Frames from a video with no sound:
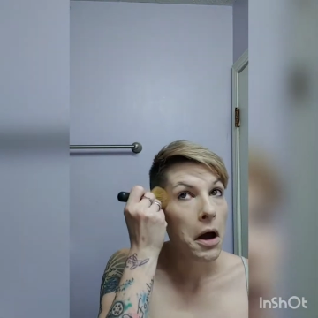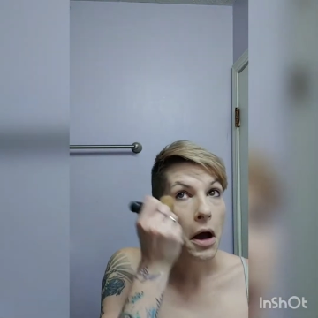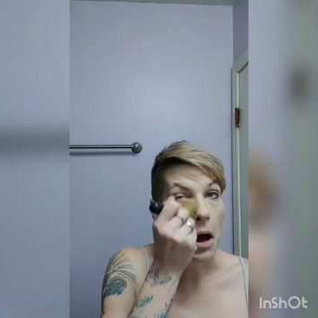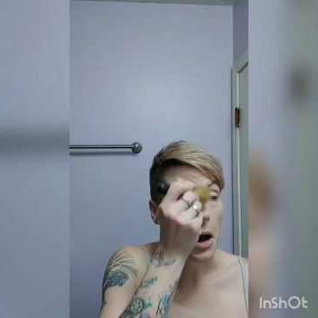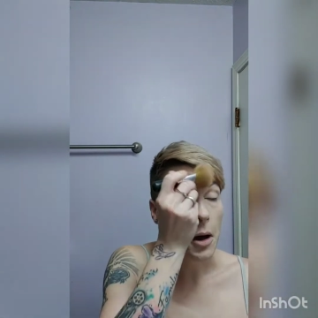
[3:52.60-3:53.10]

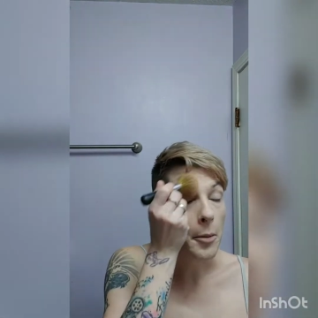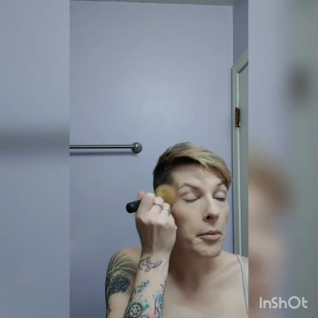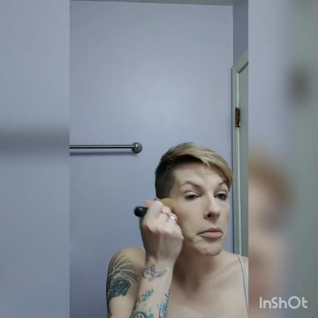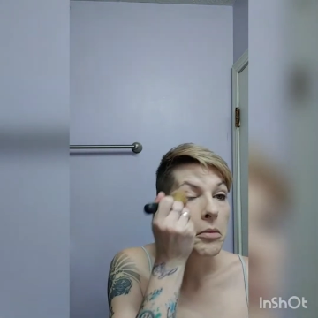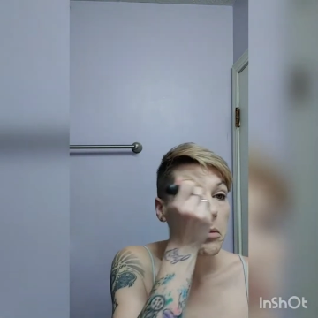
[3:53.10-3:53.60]

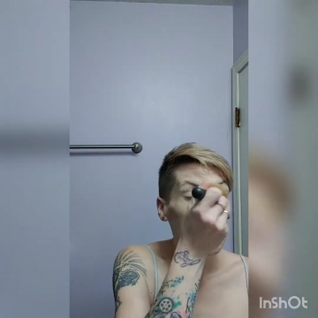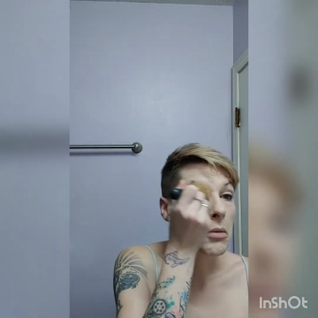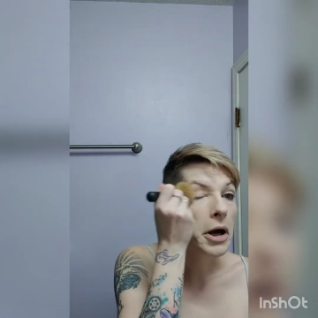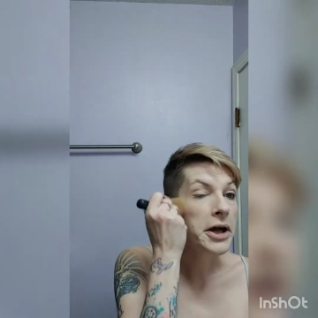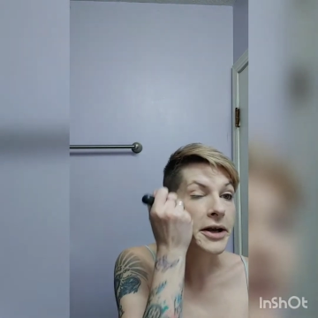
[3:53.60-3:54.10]

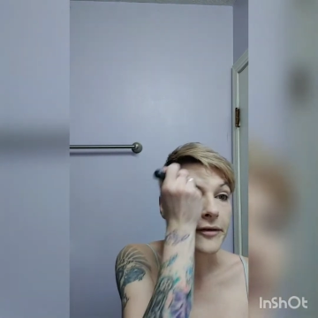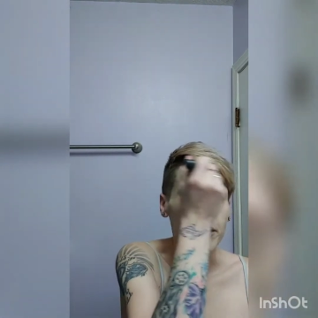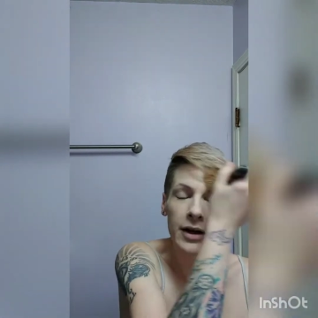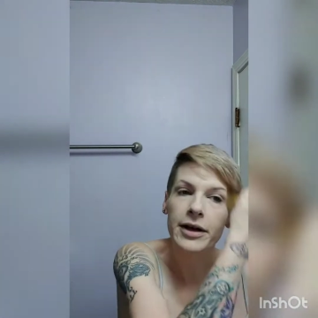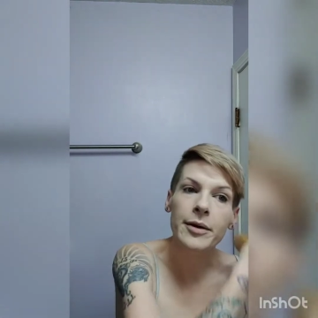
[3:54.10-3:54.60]
I
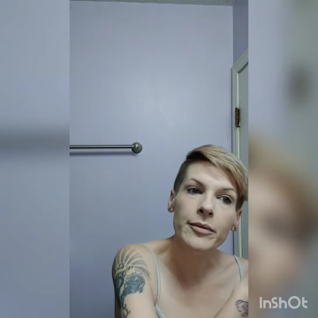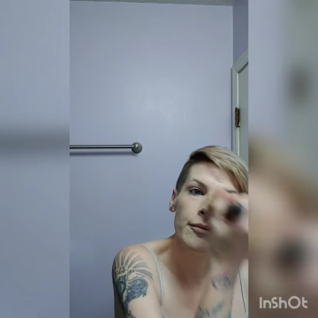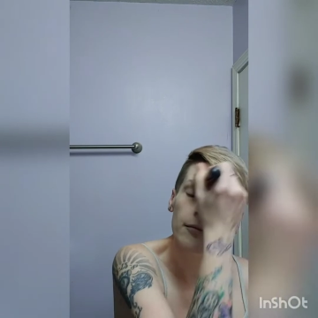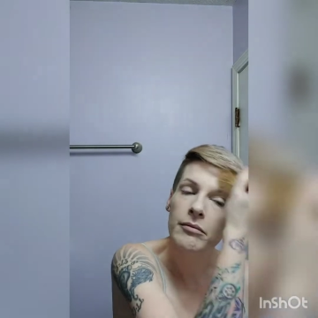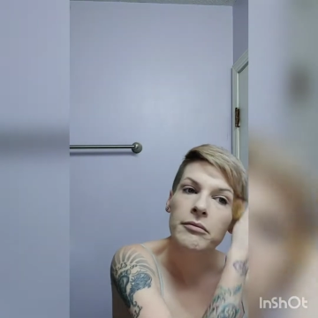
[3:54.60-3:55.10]
never ended up
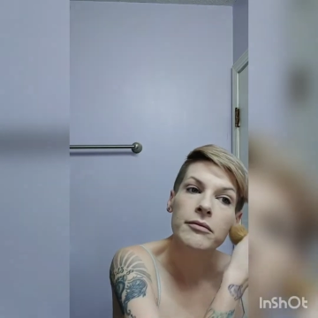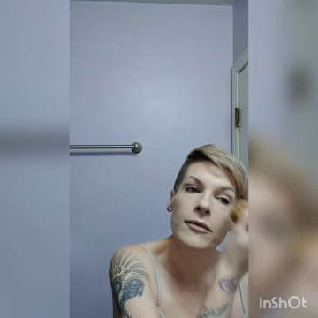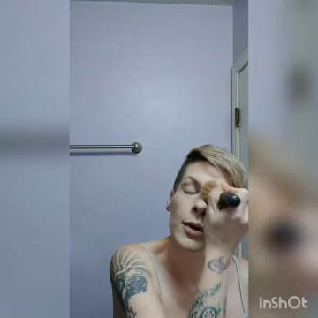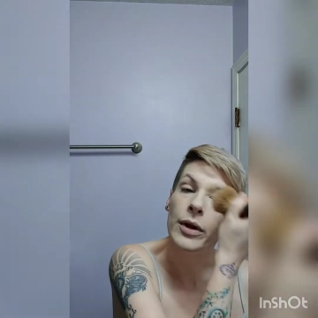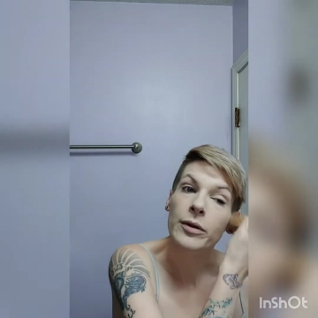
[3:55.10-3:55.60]

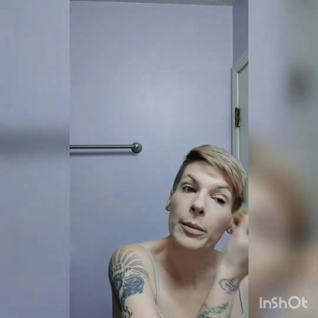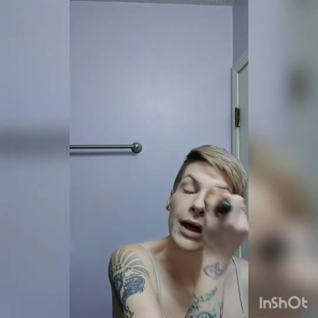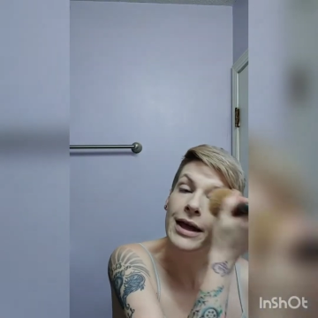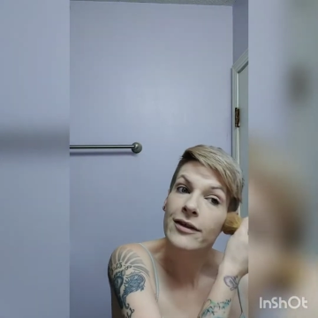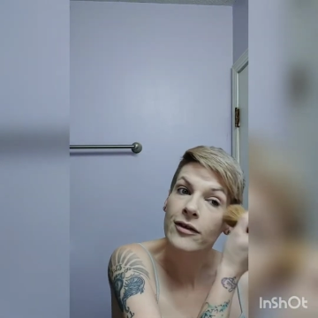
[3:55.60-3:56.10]
doing the
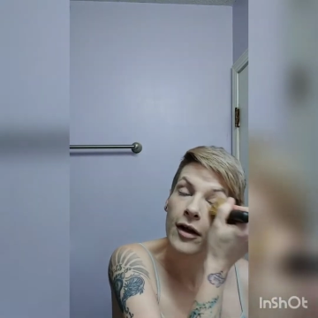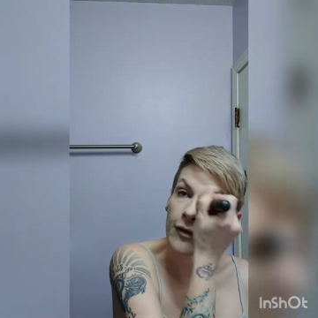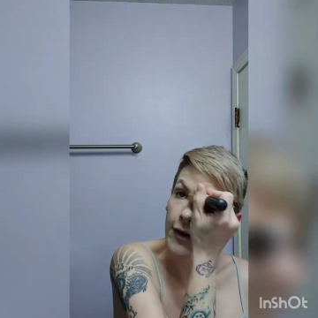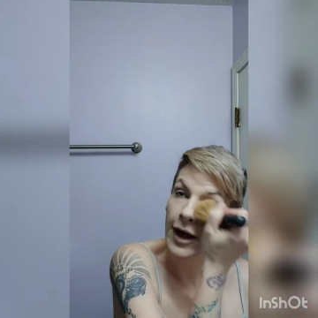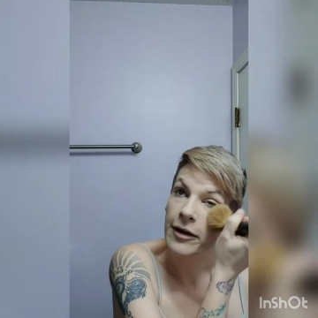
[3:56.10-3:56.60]
baking
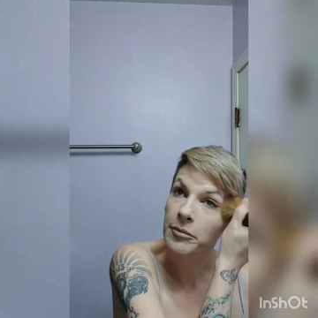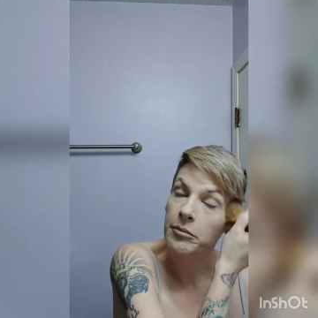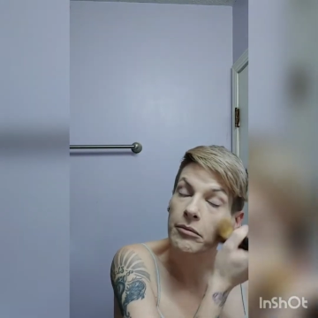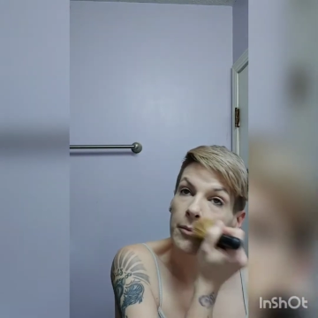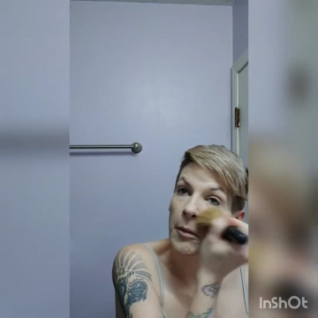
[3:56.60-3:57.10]
stuff. I
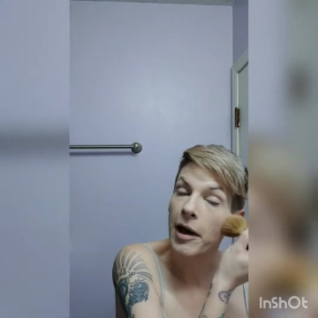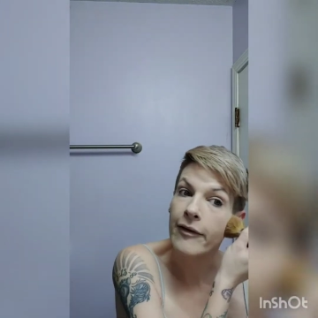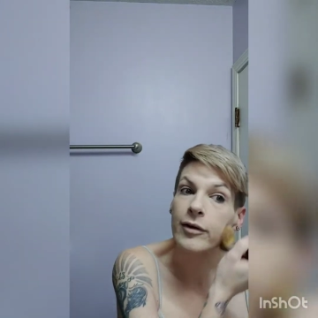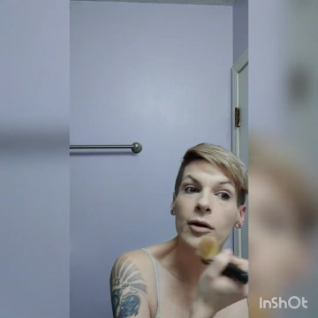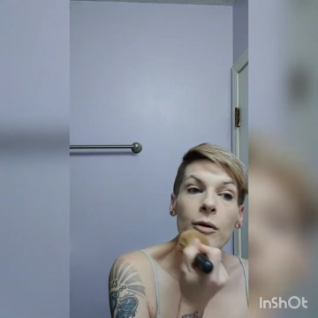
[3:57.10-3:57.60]

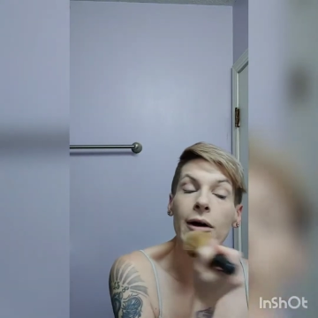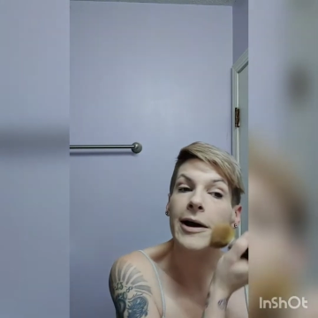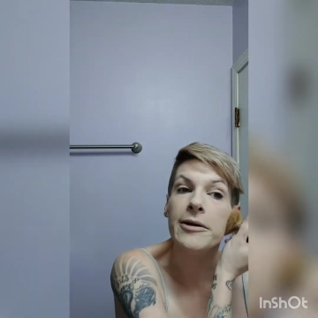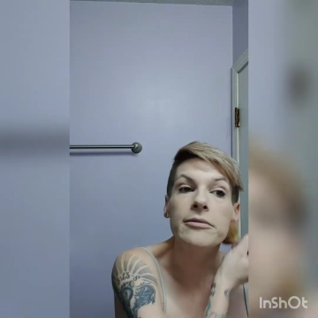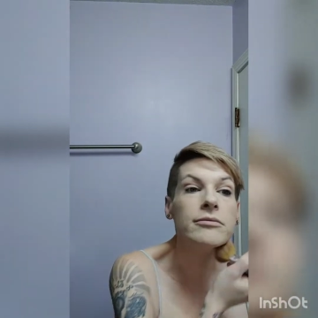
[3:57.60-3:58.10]
haven't
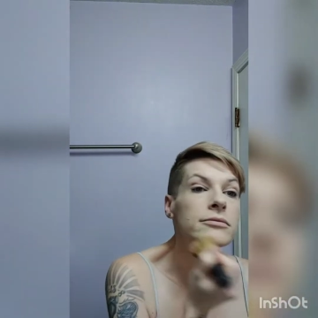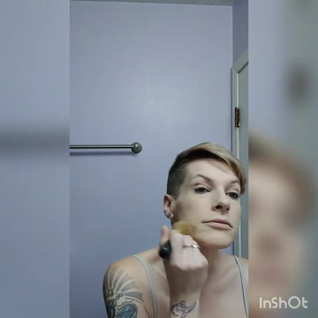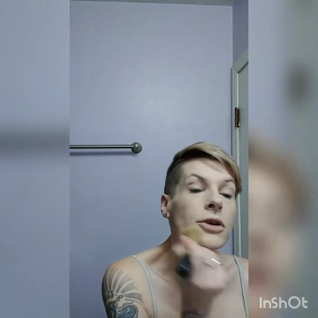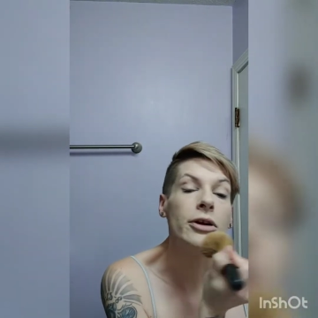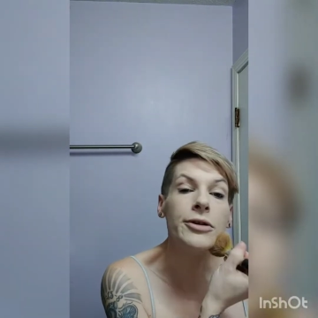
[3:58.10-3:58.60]
quite
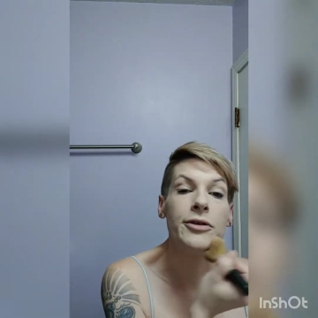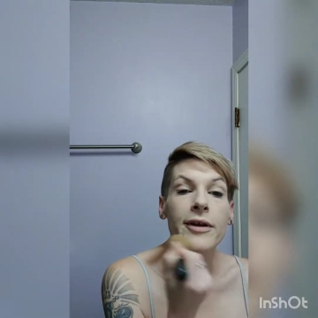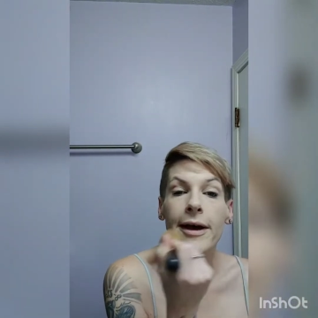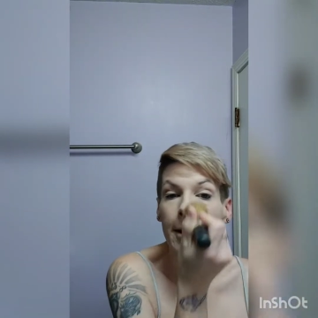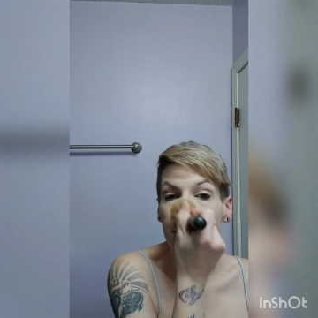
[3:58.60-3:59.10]
learned
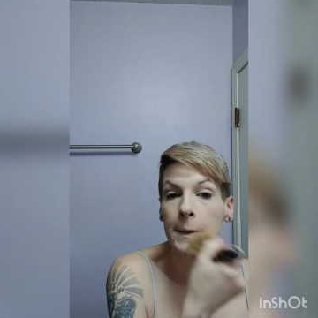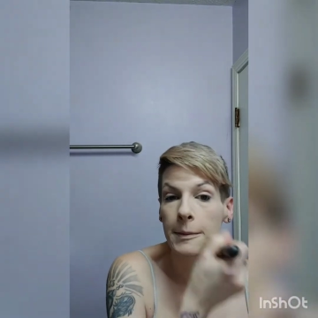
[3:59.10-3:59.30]
that.